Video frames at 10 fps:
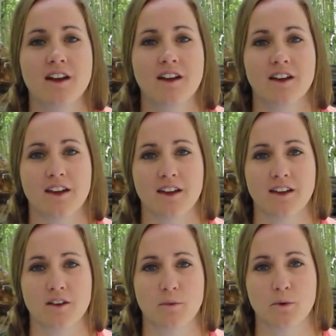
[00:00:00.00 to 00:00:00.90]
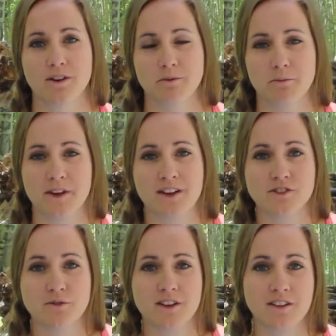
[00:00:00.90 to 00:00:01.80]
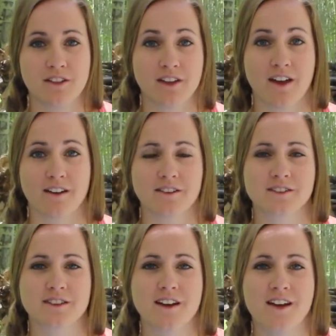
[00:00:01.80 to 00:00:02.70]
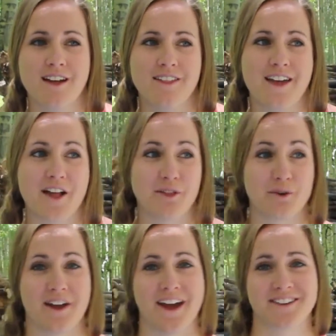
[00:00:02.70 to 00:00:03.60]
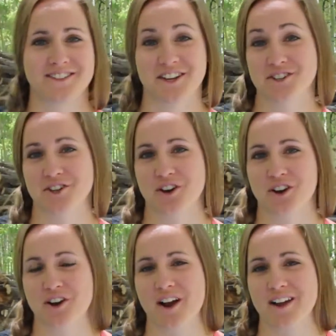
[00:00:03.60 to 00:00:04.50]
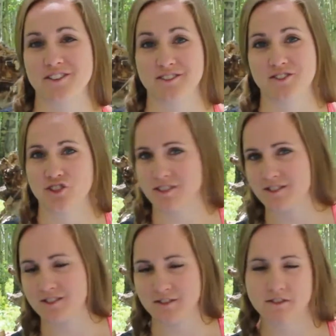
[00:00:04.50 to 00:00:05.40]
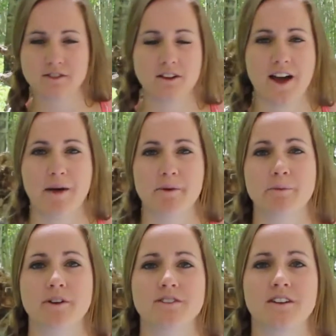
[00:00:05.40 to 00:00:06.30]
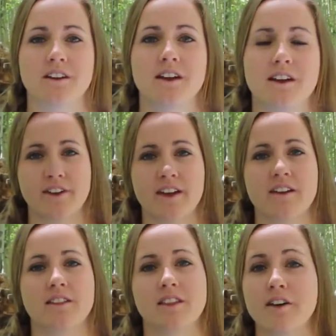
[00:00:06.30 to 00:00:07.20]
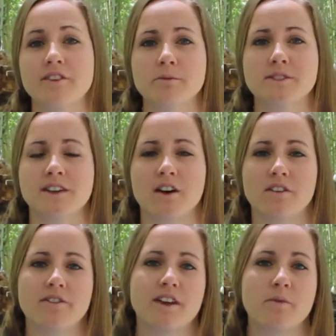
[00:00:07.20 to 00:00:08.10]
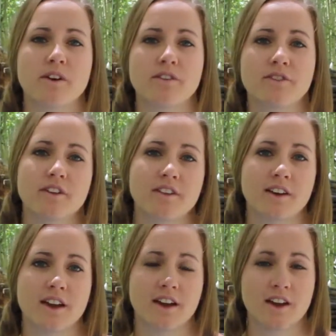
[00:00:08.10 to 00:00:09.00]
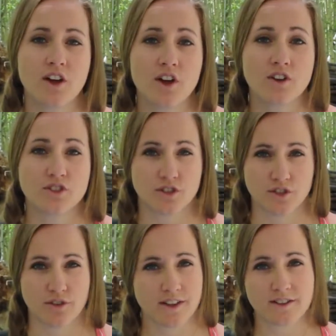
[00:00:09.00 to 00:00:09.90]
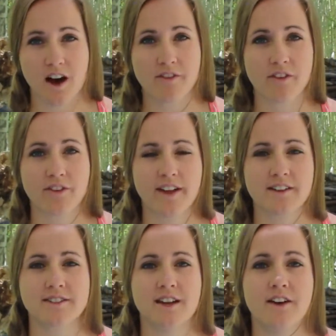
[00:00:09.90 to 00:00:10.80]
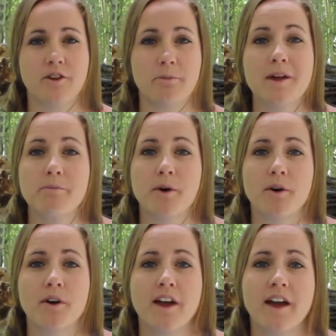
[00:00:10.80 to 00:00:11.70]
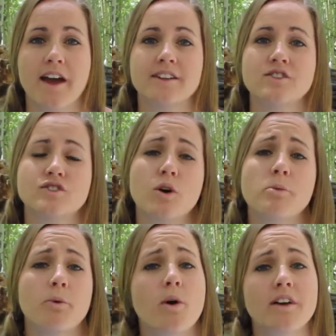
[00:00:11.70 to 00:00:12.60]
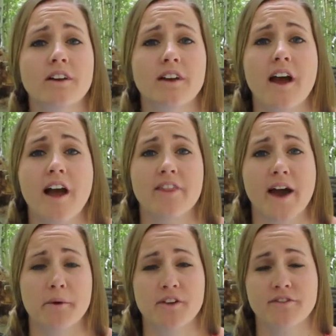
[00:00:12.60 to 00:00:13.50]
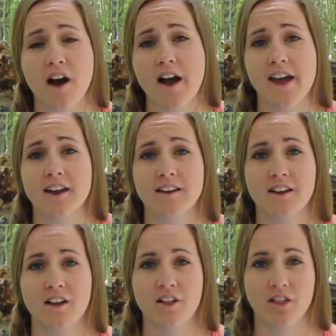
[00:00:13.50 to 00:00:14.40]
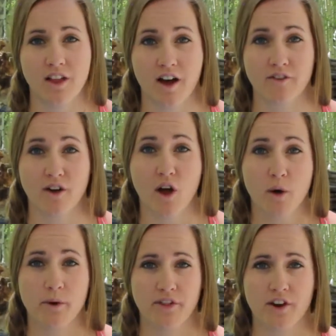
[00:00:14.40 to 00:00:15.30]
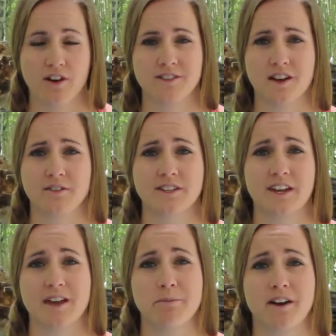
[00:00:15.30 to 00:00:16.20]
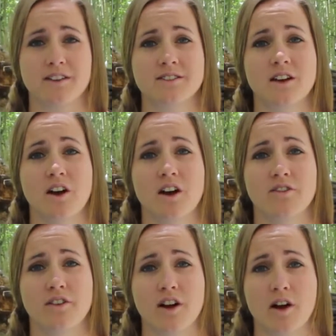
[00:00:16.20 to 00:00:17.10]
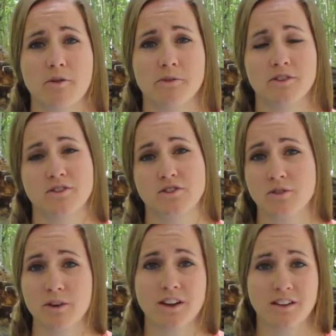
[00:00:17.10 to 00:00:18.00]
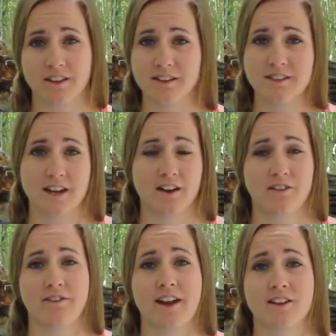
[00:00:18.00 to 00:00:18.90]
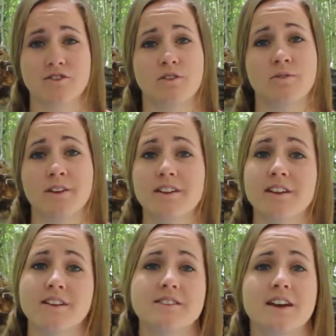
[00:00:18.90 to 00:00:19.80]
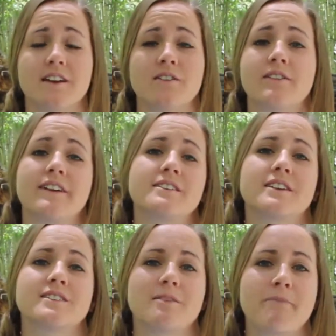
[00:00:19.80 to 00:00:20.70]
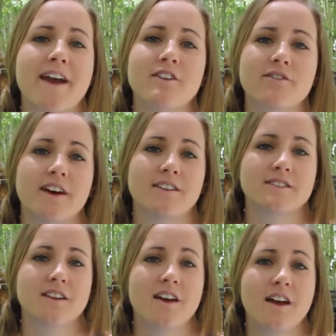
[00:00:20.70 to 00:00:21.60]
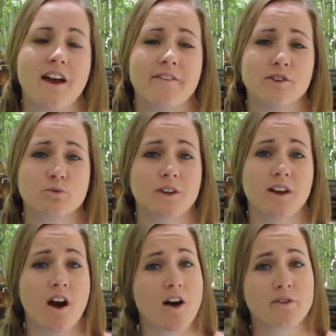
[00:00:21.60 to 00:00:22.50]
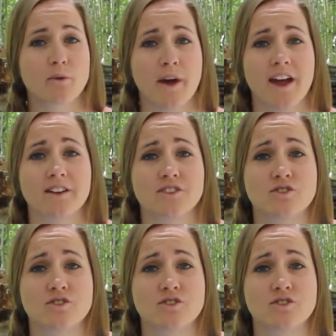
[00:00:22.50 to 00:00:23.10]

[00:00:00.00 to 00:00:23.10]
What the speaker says: He wouldn't be doing the things that Luna has done to her, and she's still a happy person. If he loved himself, he wouldn't feel the need to do these awful things to other people. It's so important that we find love within ourselves to keep us from doing these negative things or feeling these negative things, because they manifest in these really awful ways.